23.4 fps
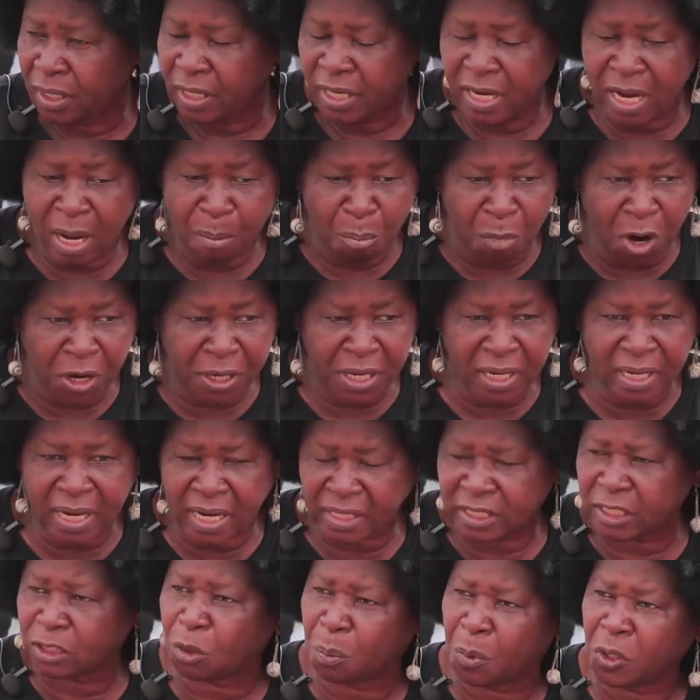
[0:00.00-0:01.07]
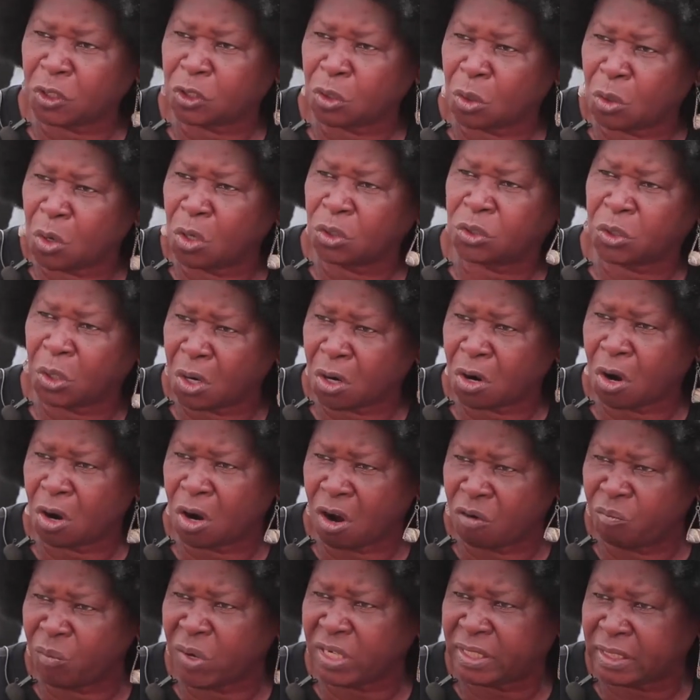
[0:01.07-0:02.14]
The money that is supposed to go to local
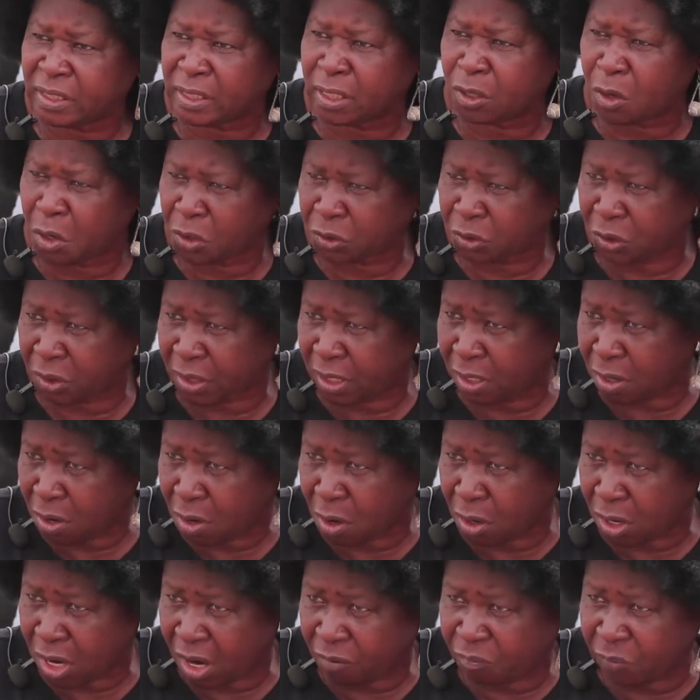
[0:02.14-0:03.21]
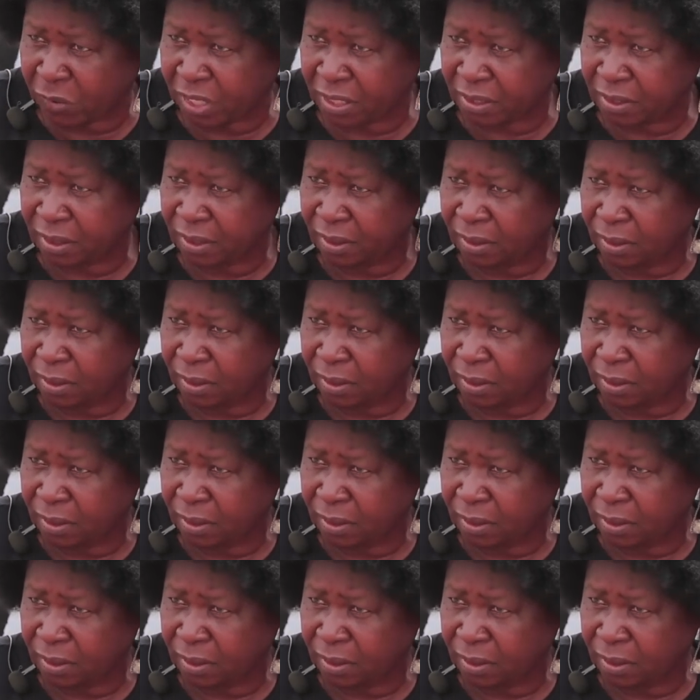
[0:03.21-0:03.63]
government, is it going to the local government,